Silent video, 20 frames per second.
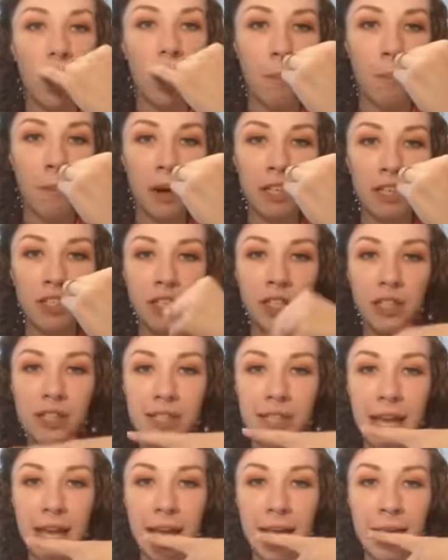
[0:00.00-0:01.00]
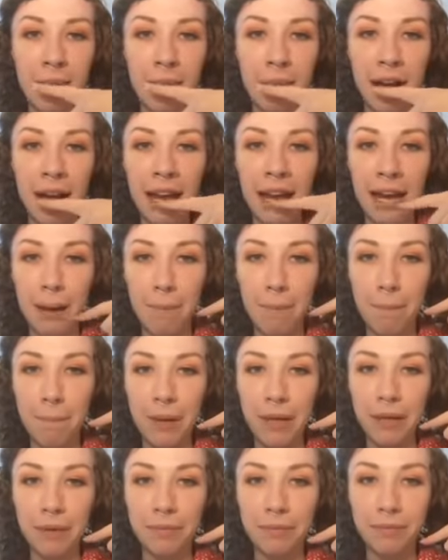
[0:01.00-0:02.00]
on my cheeks and my
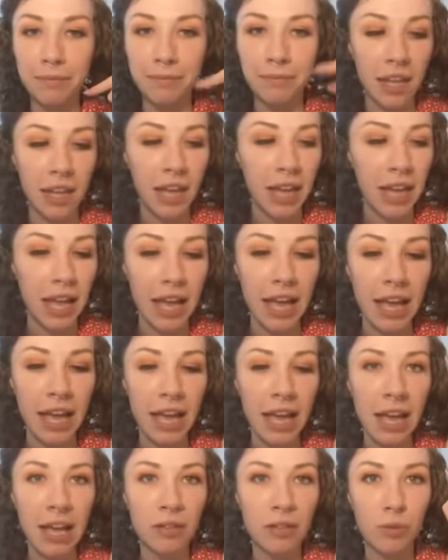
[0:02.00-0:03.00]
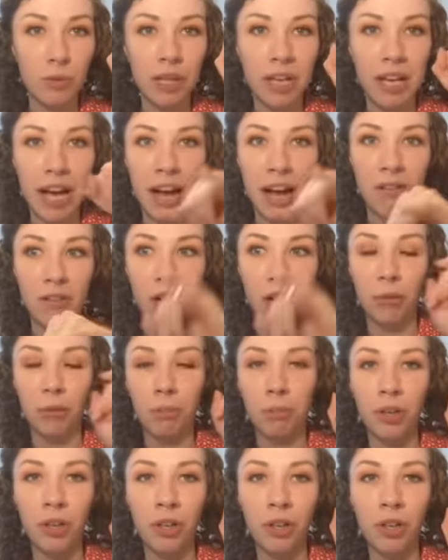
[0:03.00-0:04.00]
lip. And we have
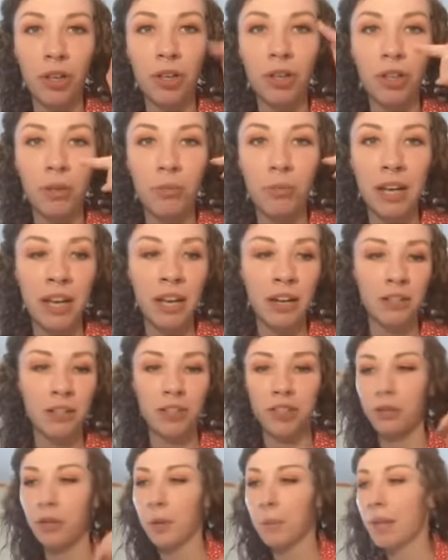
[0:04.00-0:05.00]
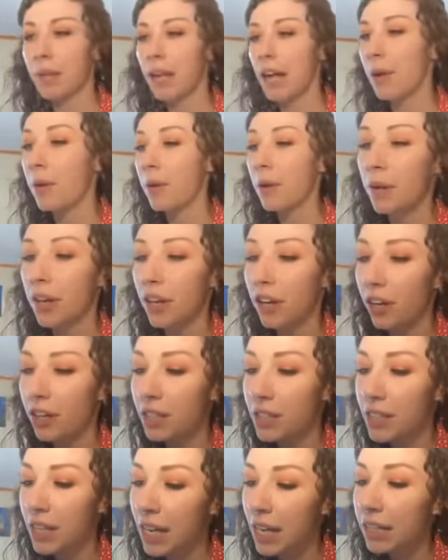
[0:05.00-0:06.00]
our pearl illuminator to apply when we
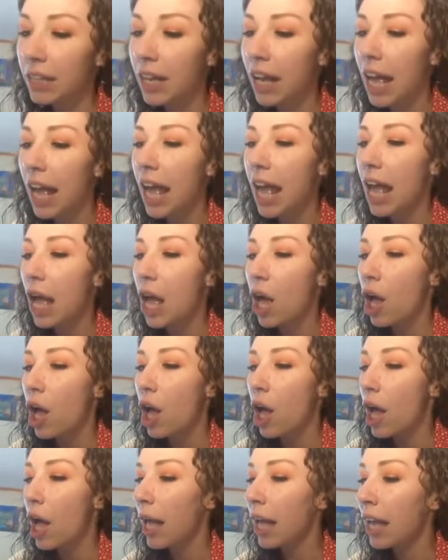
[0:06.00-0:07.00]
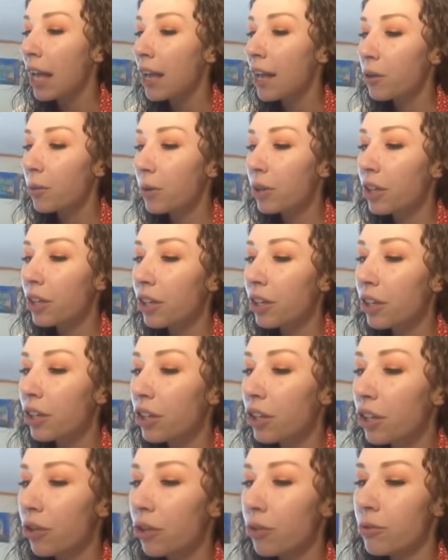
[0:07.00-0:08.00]
are done. And we're going
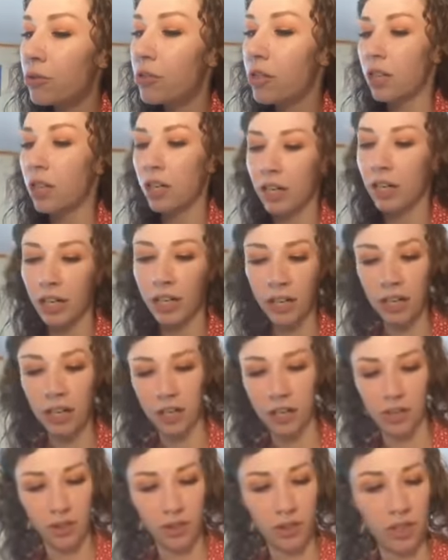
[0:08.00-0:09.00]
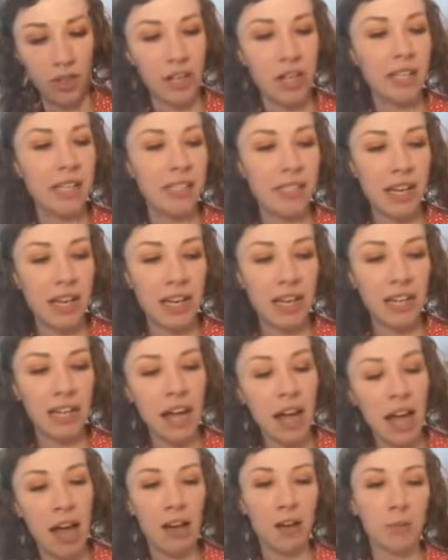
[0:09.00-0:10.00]
to use our
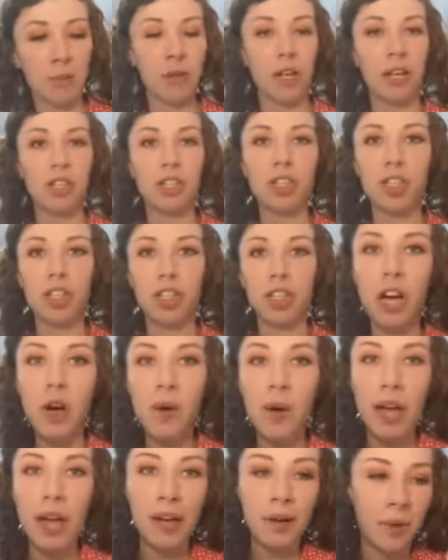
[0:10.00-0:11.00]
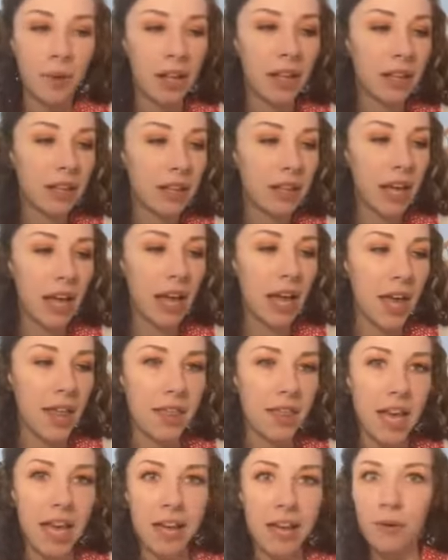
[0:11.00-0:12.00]
30-second hack brush to go in with.
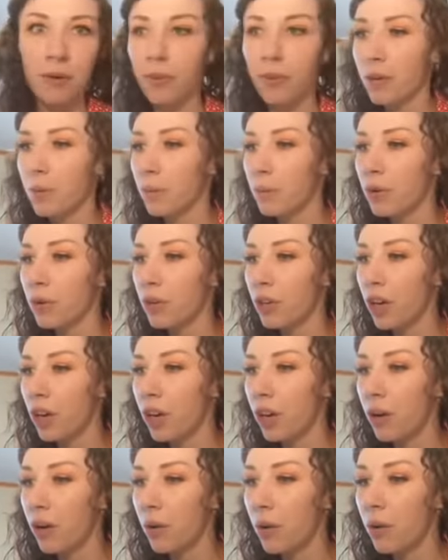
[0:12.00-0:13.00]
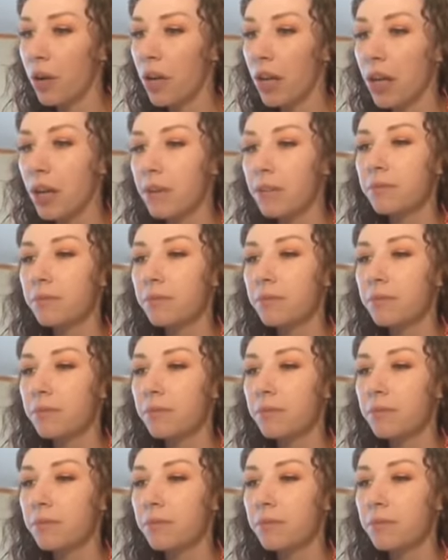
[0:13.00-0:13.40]
And then we will go